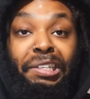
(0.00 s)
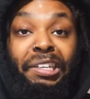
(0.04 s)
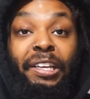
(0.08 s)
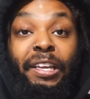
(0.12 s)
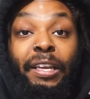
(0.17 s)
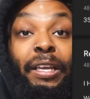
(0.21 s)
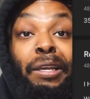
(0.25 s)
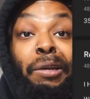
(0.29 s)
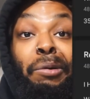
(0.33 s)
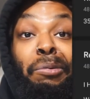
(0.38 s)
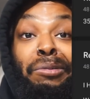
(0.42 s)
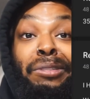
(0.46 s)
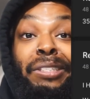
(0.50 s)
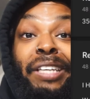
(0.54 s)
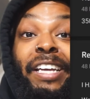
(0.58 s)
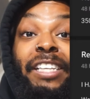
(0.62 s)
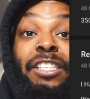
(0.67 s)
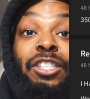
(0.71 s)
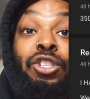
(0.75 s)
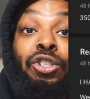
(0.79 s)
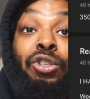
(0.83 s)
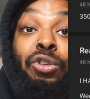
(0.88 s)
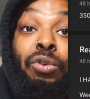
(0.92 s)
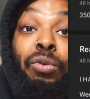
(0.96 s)
it was at
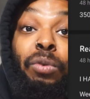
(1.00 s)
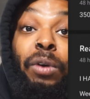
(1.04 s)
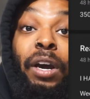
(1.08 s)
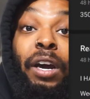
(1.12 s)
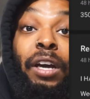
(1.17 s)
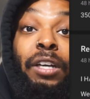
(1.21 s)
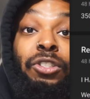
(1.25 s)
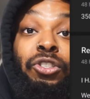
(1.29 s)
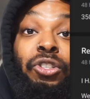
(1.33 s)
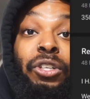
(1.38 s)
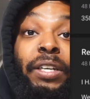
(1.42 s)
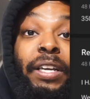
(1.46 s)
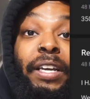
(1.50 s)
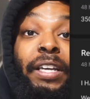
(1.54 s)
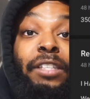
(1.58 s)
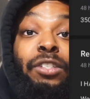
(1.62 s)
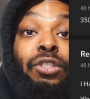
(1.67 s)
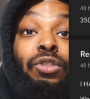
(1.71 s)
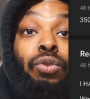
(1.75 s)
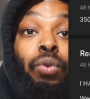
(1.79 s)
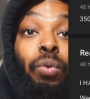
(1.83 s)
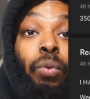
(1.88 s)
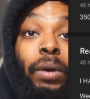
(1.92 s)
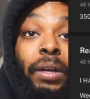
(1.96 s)

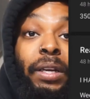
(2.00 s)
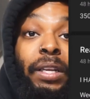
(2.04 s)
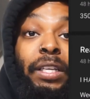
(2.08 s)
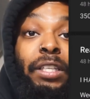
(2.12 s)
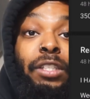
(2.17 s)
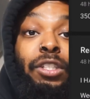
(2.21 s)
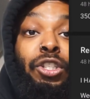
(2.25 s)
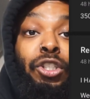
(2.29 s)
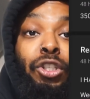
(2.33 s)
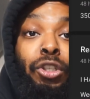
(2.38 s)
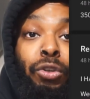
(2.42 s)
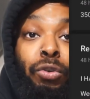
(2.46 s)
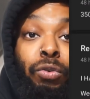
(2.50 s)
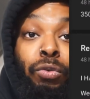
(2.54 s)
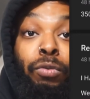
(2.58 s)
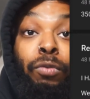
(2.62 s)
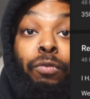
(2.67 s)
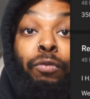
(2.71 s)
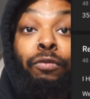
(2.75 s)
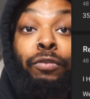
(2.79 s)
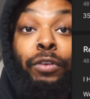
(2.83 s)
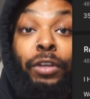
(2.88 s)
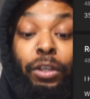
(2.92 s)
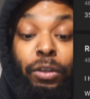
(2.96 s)
222
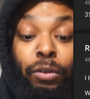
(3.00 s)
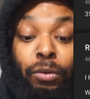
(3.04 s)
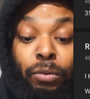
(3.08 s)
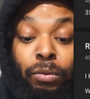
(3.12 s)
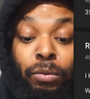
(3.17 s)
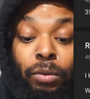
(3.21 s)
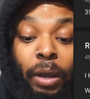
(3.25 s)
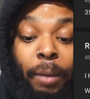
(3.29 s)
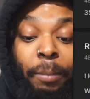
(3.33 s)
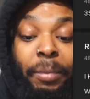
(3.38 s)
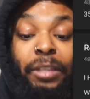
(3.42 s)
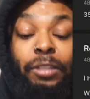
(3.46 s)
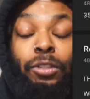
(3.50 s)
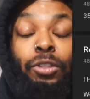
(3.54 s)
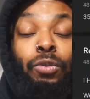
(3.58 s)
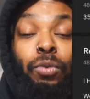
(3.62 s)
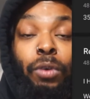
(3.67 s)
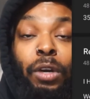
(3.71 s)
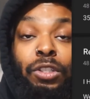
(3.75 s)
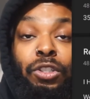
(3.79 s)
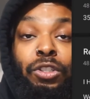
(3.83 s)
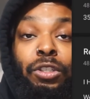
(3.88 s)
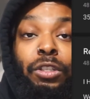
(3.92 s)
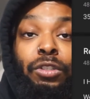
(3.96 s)
views. I mean,
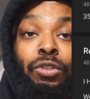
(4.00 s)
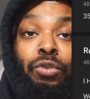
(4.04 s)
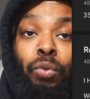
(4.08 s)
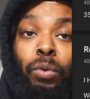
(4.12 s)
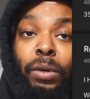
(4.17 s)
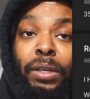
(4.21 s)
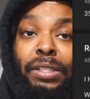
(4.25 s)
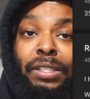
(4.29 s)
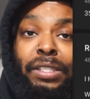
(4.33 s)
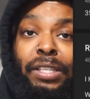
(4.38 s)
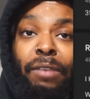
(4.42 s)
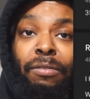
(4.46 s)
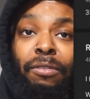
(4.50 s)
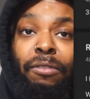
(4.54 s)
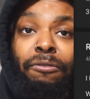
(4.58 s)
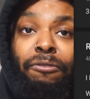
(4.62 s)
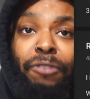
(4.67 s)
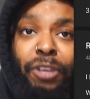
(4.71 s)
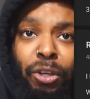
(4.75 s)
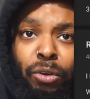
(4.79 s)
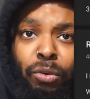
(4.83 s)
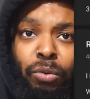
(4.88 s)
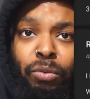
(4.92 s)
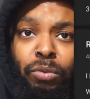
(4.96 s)
227
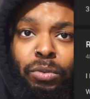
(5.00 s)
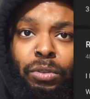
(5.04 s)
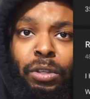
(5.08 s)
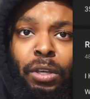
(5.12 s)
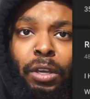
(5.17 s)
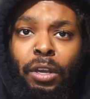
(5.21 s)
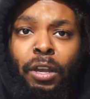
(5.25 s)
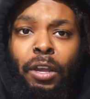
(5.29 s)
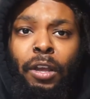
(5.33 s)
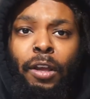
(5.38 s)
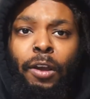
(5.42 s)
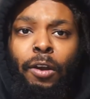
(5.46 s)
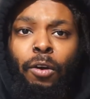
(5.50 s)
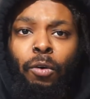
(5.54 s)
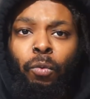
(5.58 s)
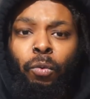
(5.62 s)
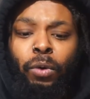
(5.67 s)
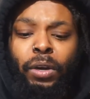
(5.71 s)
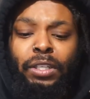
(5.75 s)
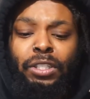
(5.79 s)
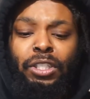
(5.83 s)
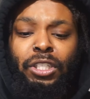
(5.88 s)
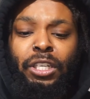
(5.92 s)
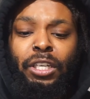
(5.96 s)
views,
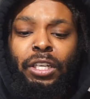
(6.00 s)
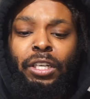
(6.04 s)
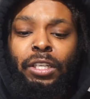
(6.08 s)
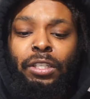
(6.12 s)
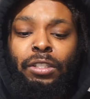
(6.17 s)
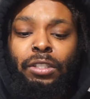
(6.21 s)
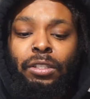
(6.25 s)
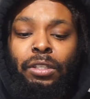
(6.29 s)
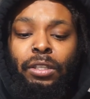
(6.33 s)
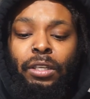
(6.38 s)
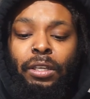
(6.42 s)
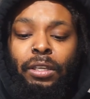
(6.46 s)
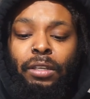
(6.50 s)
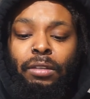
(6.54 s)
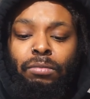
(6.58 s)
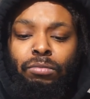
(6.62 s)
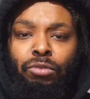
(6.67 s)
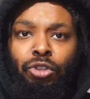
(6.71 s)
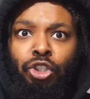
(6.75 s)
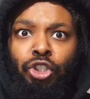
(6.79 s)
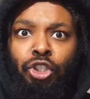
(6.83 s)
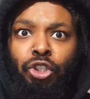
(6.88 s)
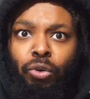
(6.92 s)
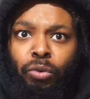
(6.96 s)
which is
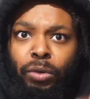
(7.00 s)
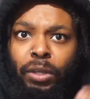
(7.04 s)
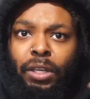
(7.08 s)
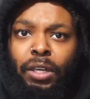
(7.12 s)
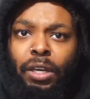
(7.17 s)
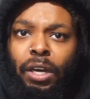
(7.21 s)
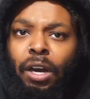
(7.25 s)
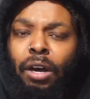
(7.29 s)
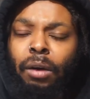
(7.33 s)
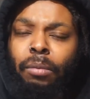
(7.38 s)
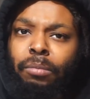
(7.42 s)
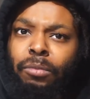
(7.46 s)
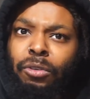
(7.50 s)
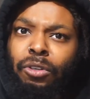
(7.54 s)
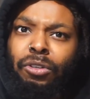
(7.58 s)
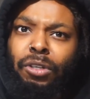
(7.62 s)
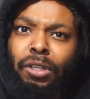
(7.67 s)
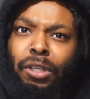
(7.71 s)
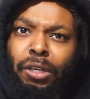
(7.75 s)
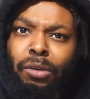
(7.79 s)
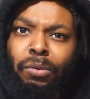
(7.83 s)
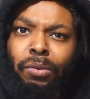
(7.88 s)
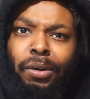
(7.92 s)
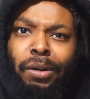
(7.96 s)
shooting up. You
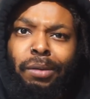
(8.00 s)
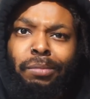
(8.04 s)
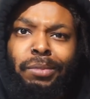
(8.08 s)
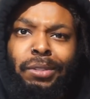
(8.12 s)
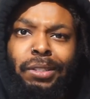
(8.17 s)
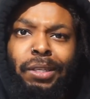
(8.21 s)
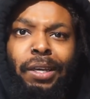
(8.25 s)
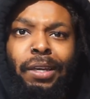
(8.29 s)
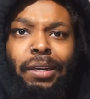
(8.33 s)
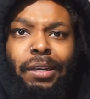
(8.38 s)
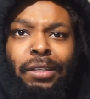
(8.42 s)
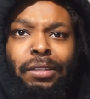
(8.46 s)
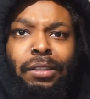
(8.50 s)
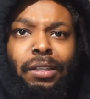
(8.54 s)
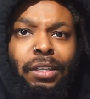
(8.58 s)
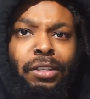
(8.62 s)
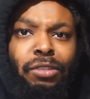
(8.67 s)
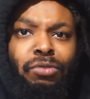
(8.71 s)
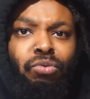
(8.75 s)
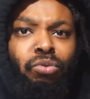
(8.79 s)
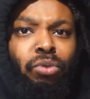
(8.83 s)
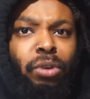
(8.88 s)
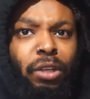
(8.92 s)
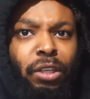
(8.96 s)
dig what I'm saying? It's
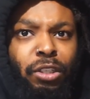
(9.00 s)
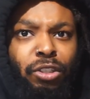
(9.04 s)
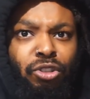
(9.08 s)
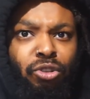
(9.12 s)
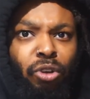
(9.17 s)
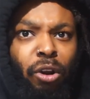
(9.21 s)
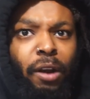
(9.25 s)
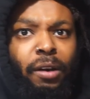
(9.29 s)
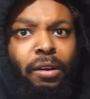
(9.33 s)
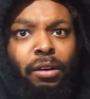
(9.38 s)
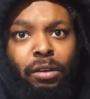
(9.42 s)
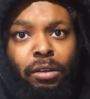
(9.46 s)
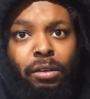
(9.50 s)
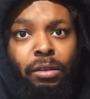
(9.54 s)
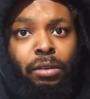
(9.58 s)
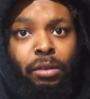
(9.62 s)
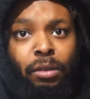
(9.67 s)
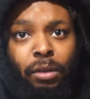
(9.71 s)
really starting to,